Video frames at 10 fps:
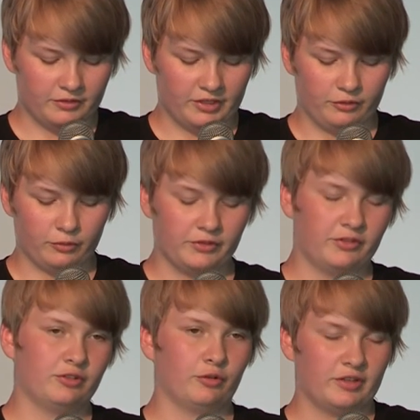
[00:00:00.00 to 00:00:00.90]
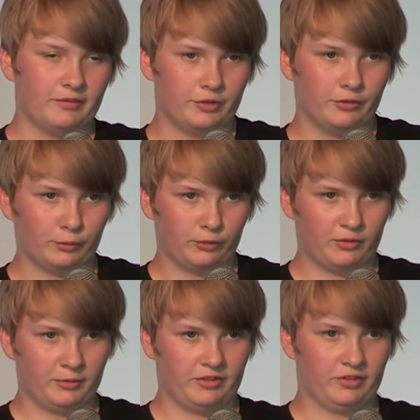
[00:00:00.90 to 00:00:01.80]
And obviously, don't ever use
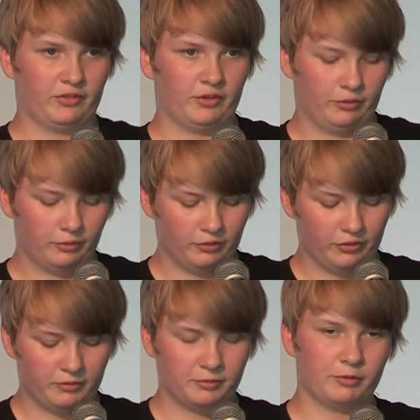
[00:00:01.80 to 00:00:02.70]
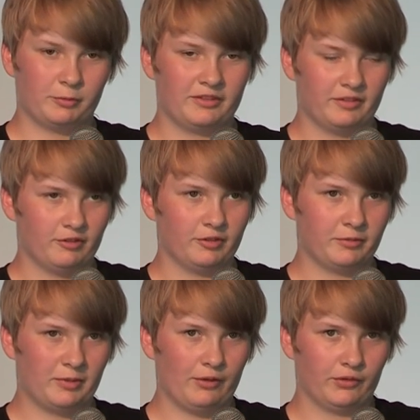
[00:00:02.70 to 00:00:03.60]
autism as an insult when there are
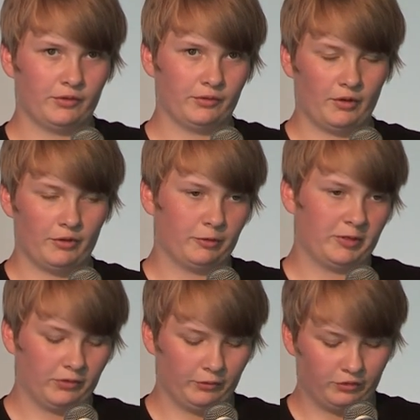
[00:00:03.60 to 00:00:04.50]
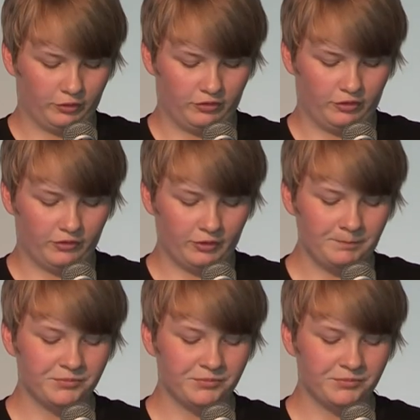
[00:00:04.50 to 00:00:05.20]
thousands of other insults you could use.